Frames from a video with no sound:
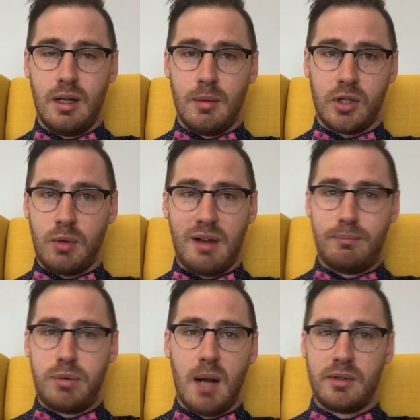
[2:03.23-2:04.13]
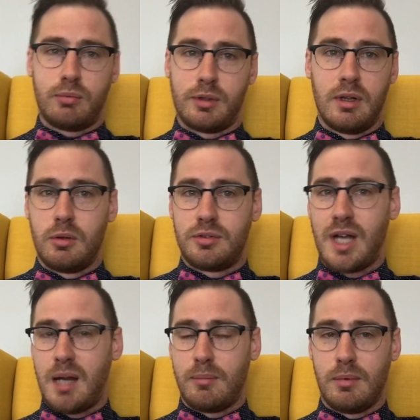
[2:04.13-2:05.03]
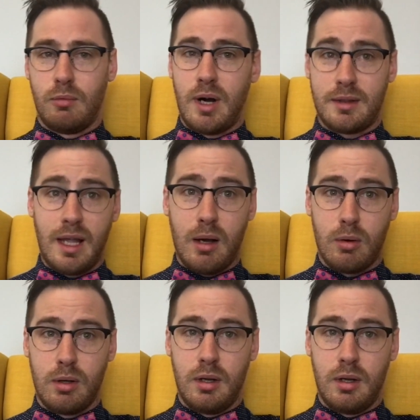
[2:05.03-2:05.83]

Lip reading: because we have problems with load time right now